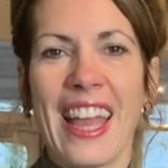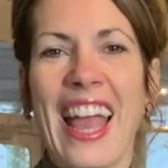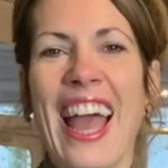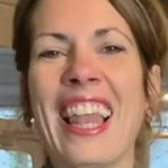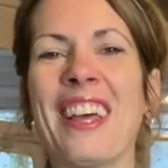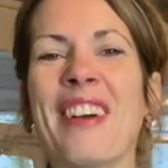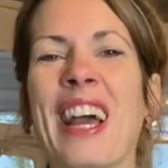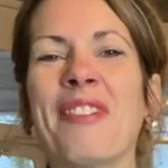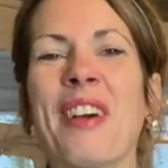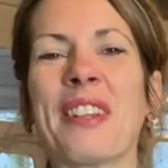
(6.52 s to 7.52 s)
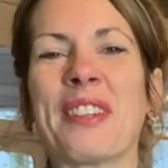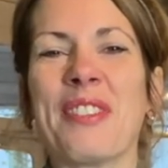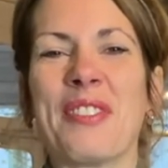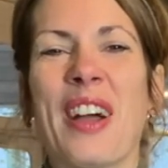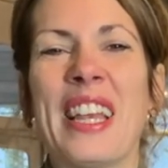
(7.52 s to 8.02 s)
Hello and welcome
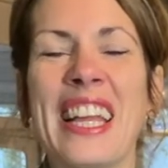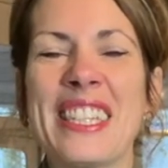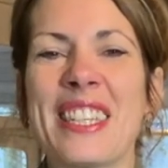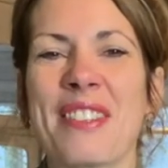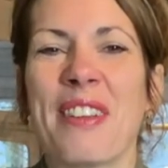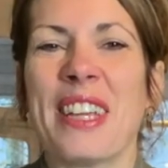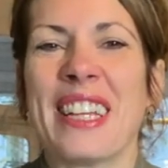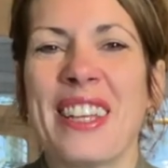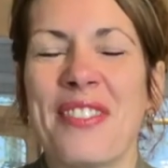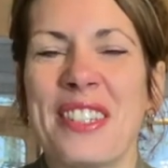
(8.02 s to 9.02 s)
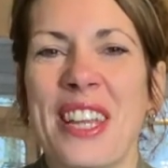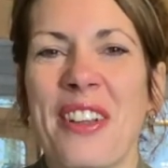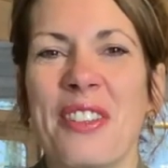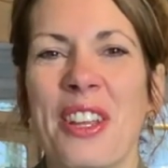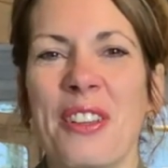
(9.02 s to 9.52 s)
to my latest weekly video
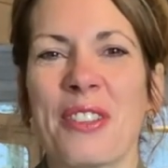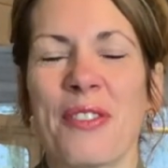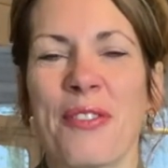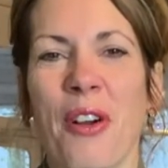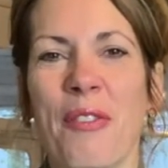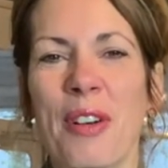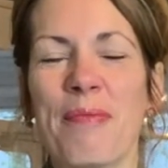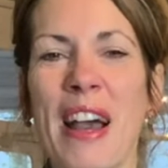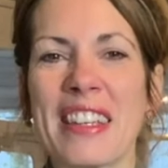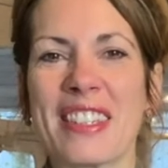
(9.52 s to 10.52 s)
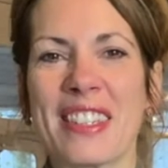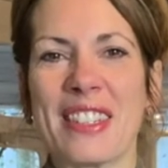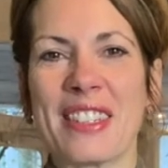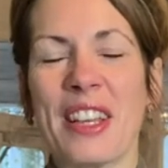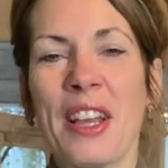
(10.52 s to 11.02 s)
news from
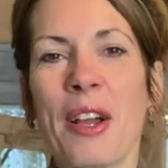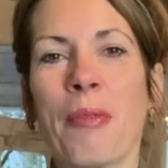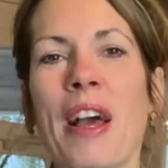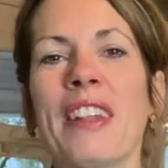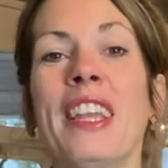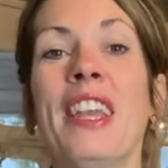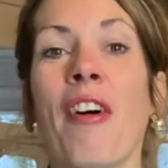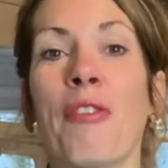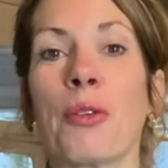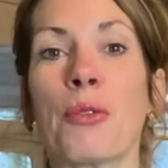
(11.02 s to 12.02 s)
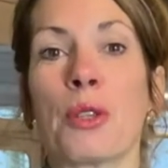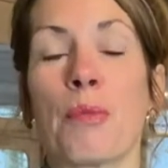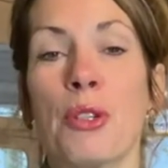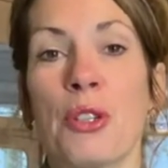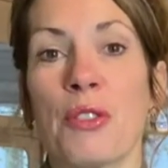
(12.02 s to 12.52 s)
Madison's. Well, Lovells
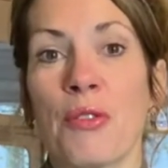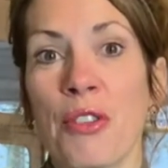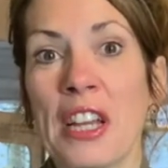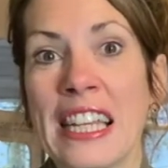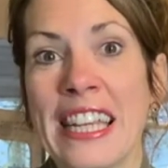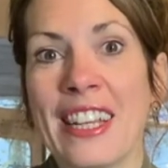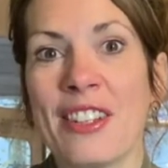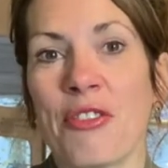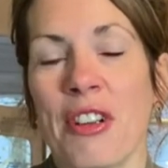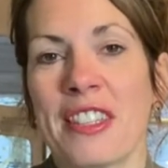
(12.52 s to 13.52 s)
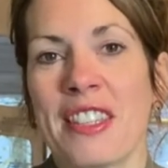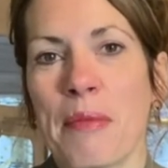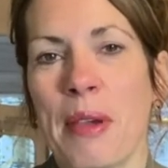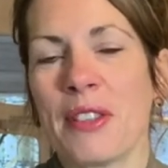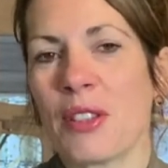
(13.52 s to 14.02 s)
produced a really
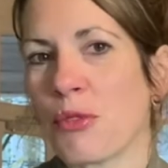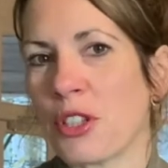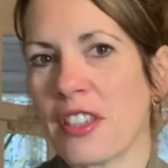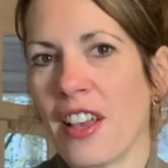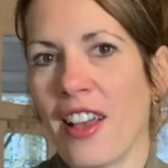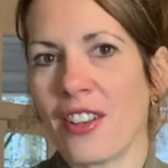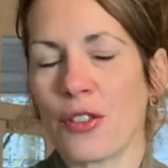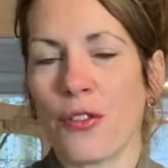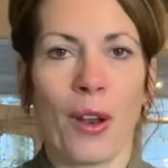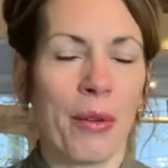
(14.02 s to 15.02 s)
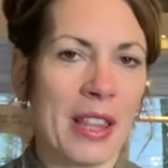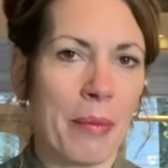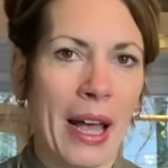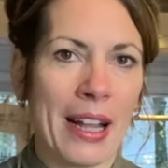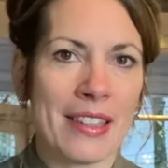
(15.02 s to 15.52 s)
interesting piece of research following the
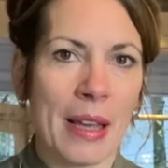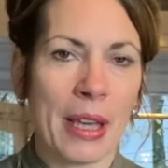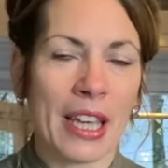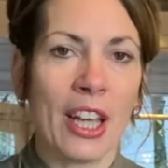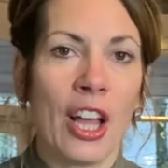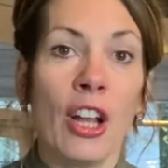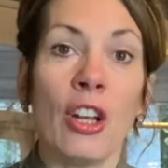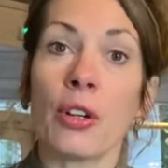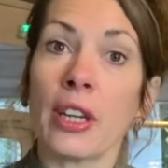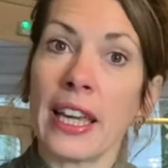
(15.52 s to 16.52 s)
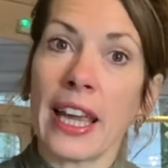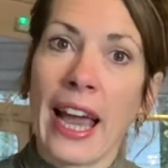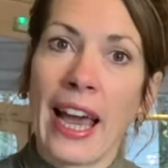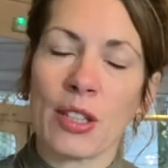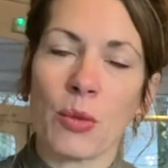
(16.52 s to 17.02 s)
pandemic, looking
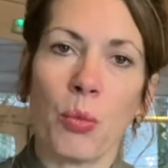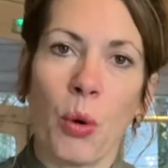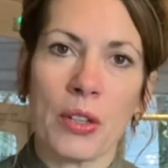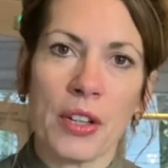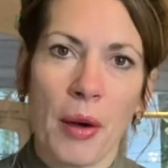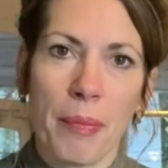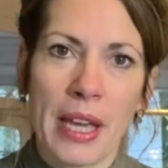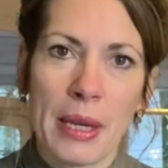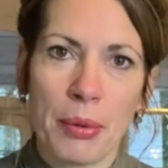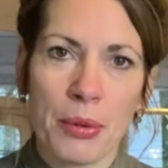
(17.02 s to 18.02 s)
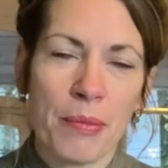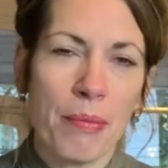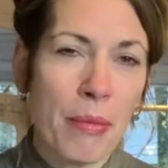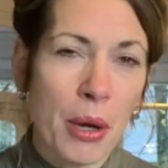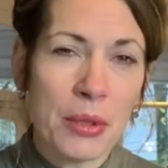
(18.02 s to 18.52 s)
at what are people's
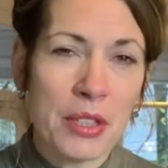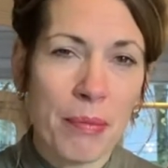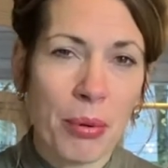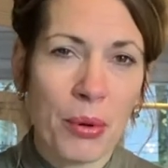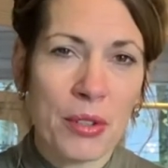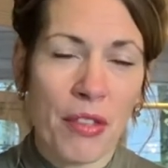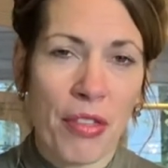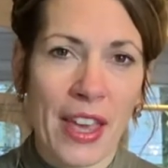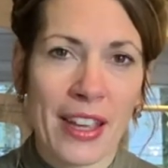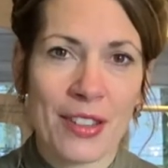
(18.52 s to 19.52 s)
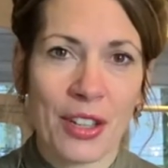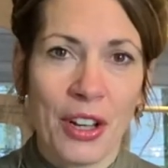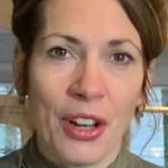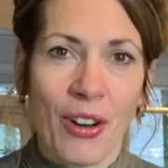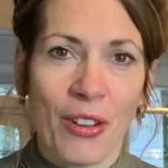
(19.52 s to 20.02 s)
most important things
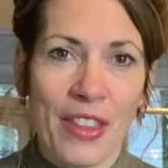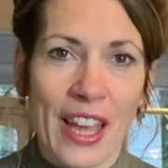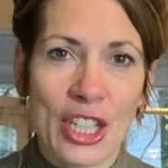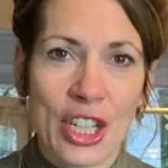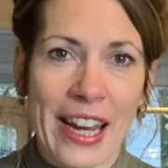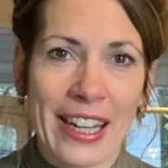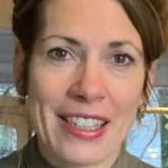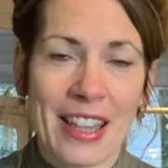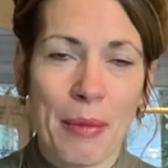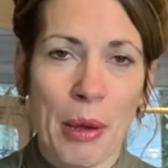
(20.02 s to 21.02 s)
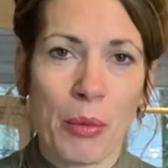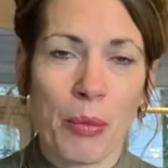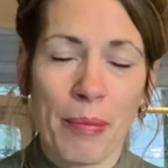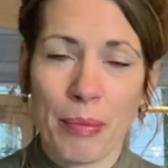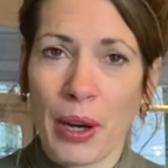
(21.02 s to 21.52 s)
on their checklist at the moment
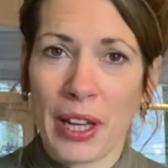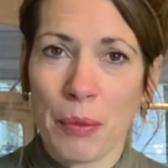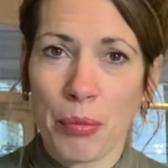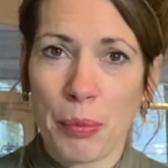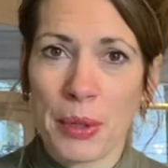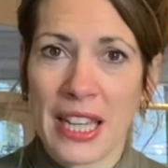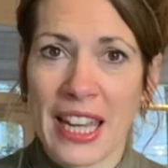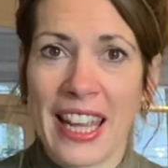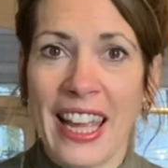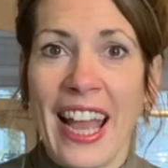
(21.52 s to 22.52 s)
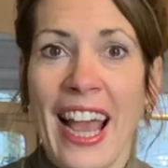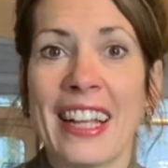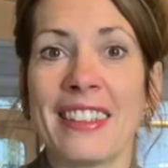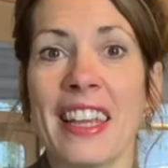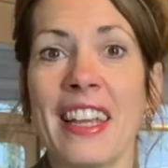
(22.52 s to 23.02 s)
when buying a property.
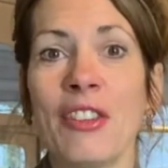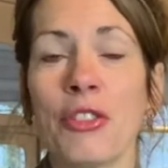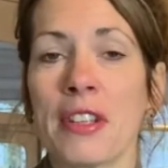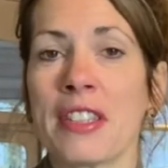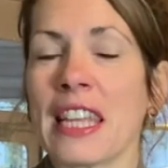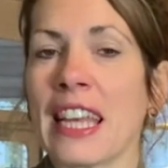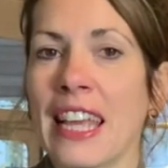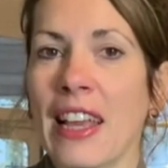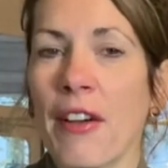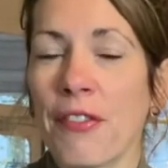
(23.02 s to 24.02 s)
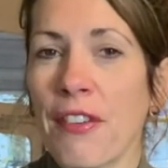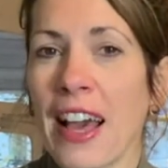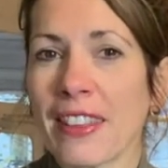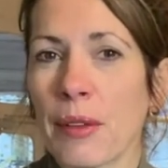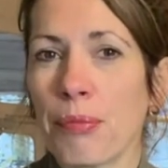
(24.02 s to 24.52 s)
And interestingly, a
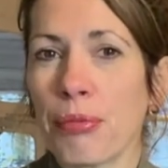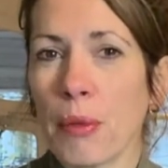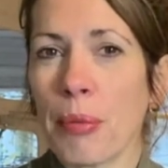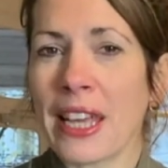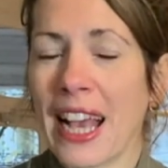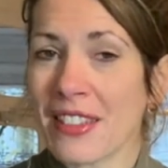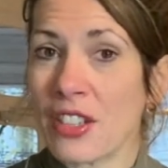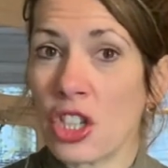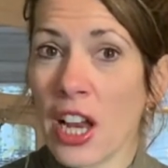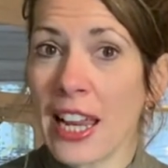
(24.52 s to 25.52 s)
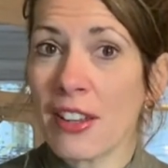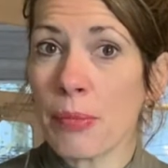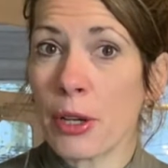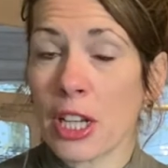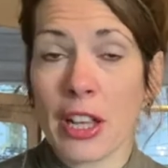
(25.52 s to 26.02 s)
fact that probably hasn't
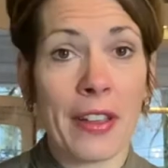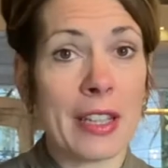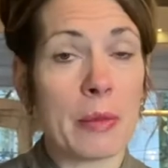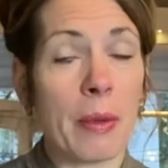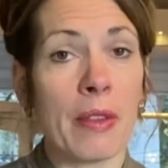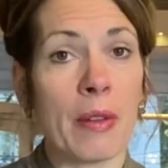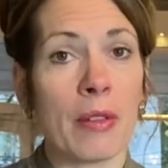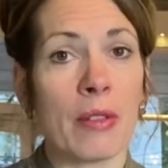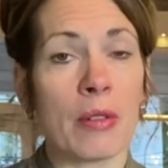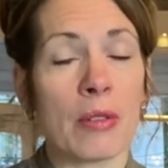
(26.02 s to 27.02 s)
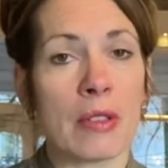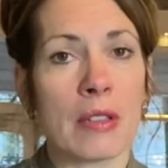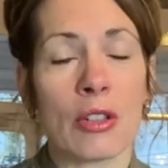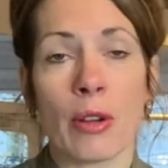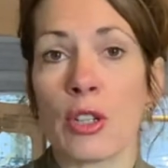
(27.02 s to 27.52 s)
changed much, actually, I think this has been the
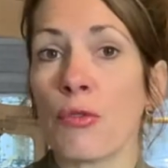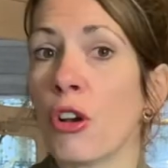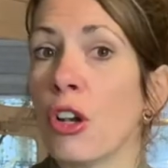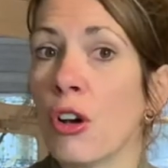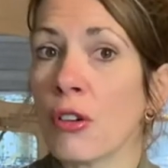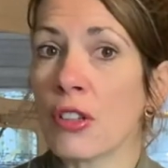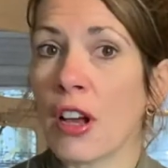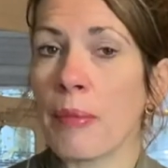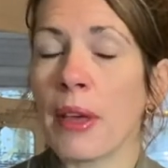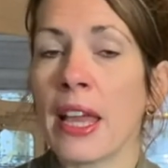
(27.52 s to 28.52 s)
situation for a long time,